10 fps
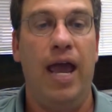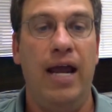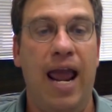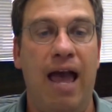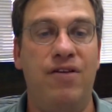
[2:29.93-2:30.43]

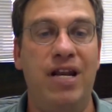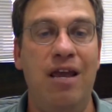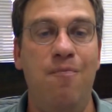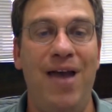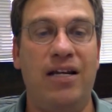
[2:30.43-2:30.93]
and have an
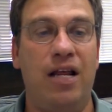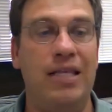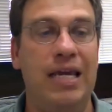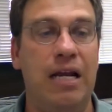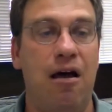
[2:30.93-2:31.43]
impact
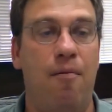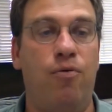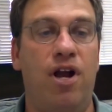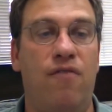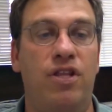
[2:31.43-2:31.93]
on the
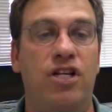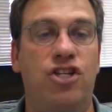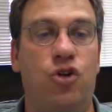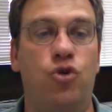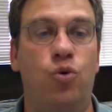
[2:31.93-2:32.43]
economic recovery that
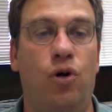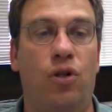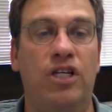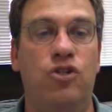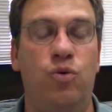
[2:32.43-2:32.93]
is still too
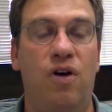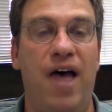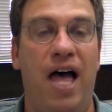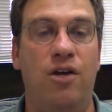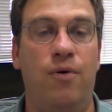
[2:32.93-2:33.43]
early to
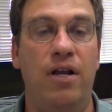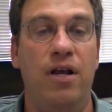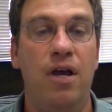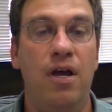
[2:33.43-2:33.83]
evaluate.